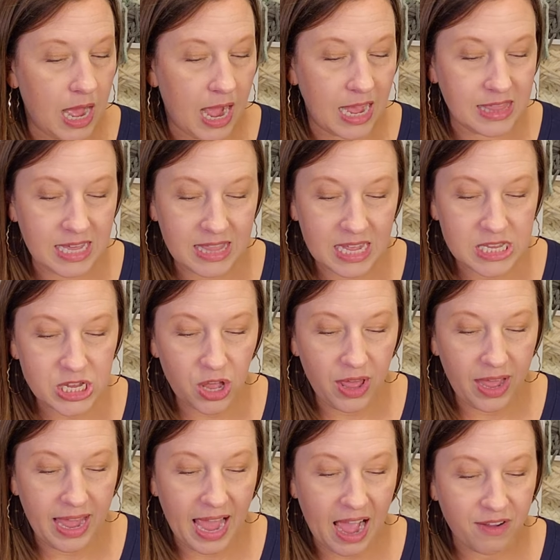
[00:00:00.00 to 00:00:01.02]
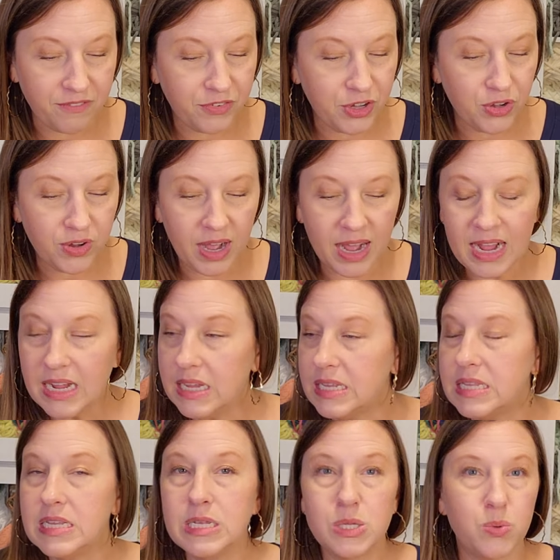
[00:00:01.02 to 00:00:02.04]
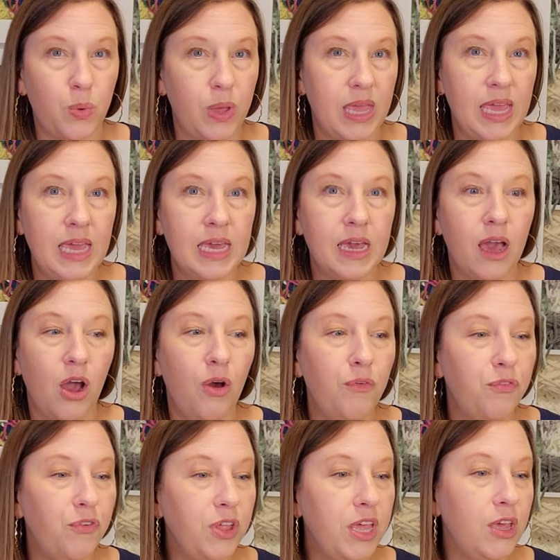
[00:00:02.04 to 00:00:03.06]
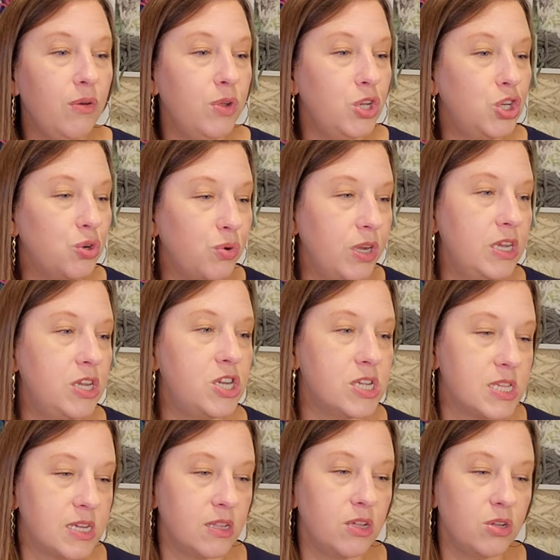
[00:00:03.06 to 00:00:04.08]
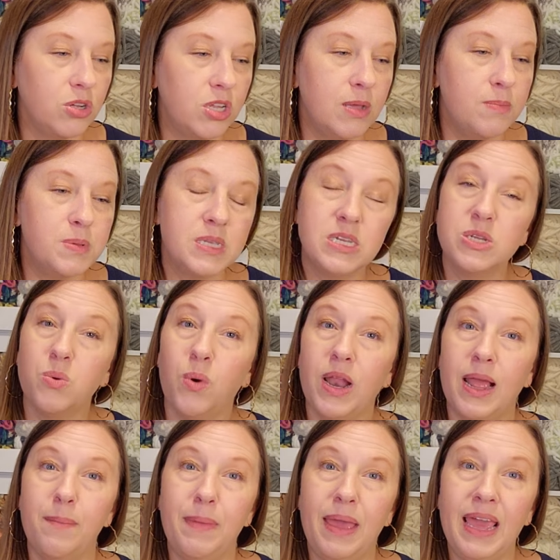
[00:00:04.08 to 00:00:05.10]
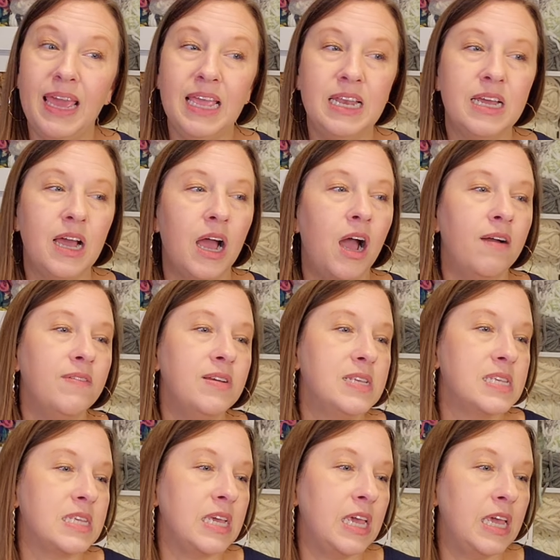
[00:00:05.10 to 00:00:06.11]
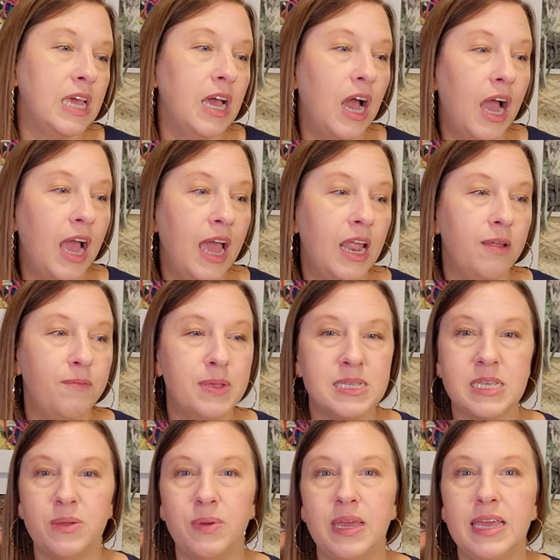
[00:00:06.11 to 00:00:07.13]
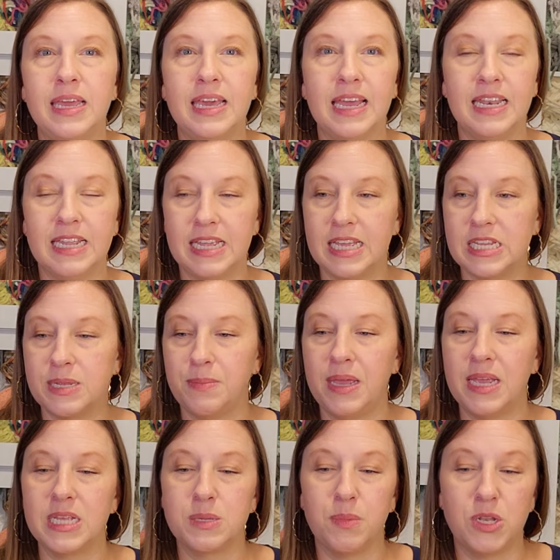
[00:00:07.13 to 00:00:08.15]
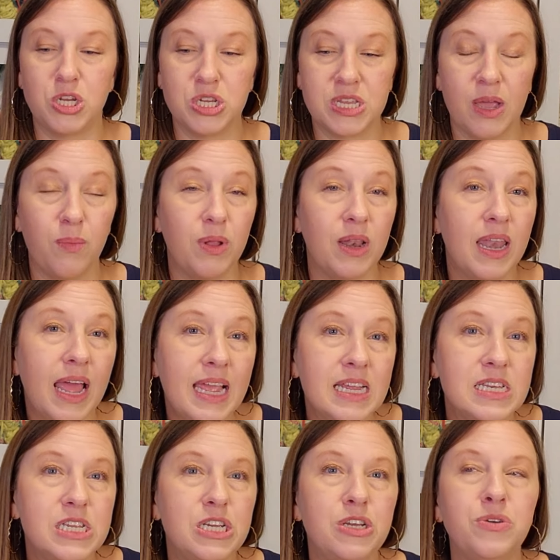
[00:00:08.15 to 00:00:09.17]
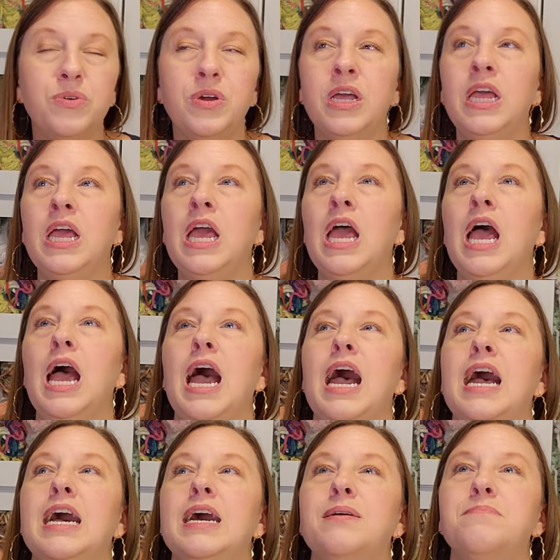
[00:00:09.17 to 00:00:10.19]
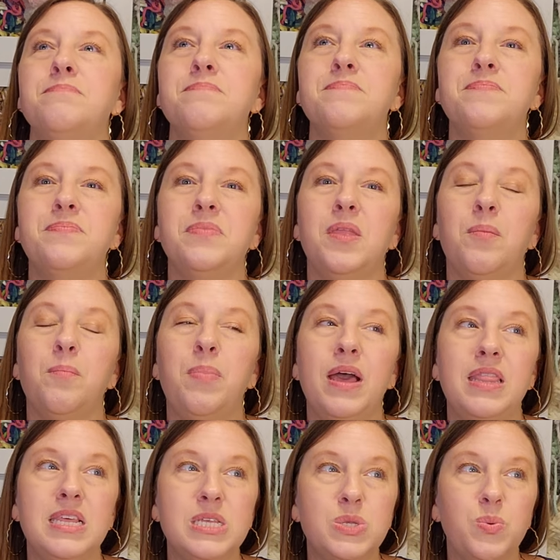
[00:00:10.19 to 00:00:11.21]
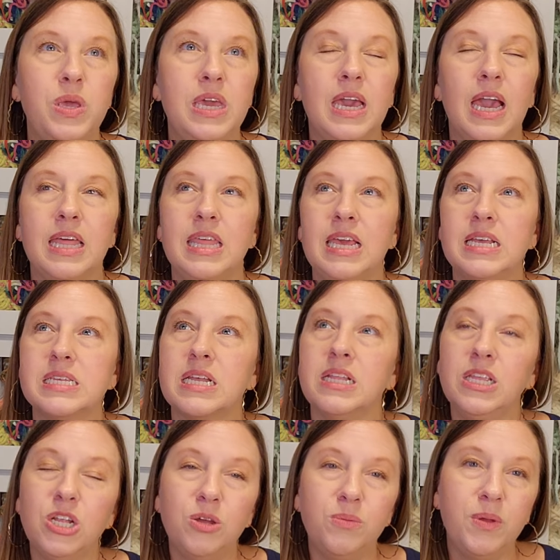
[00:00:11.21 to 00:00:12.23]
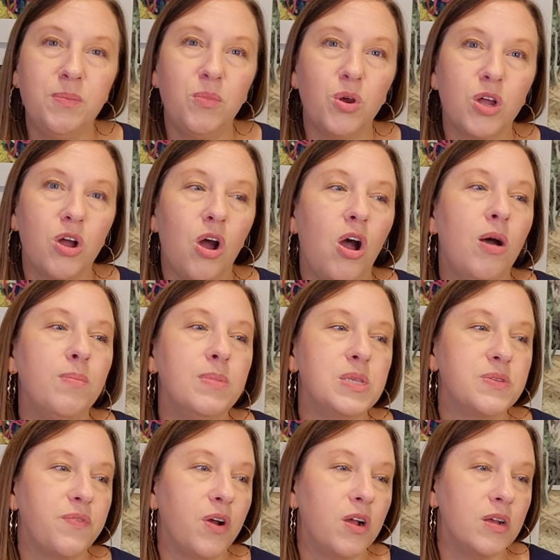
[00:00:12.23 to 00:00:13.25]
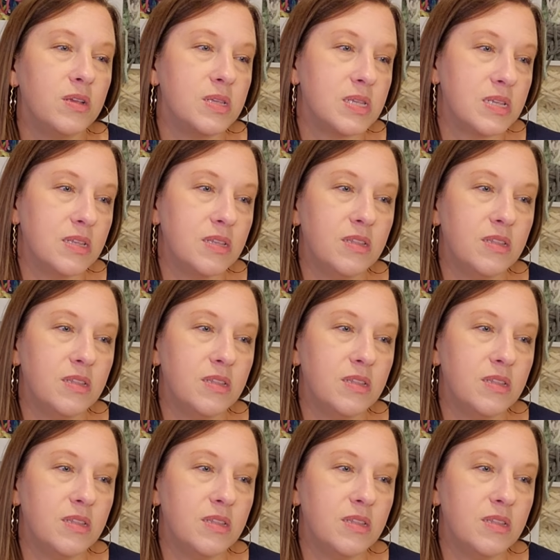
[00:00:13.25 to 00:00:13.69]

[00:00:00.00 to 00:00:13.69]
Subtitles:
think that's all I have for you guys this week. Hopefully you enjoyed just a little glimpse into what I made. Obviously, I had a busy week and didn't get to make as much as I would like to. But this week, I think, is a little bit more calm as far as,